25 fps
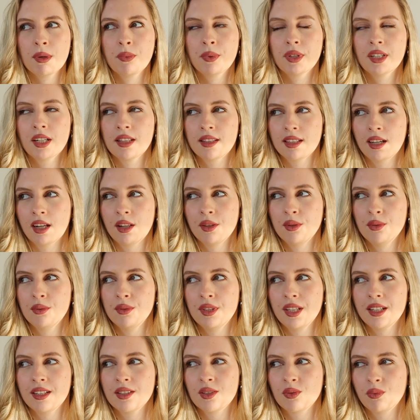me when I tell you
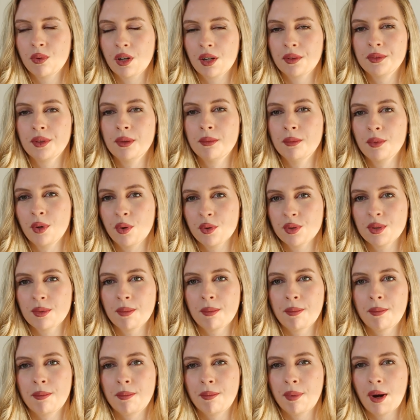that is one of the
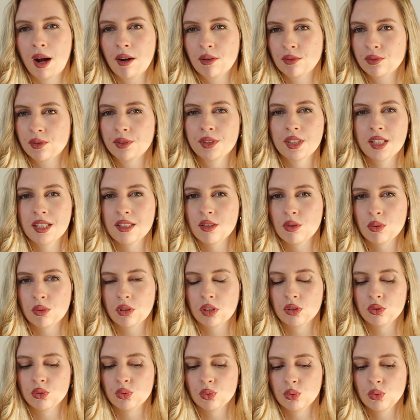most powerful things you
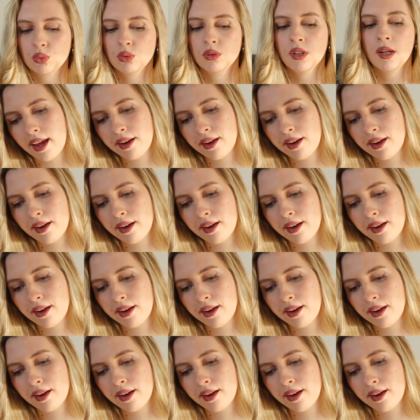can do.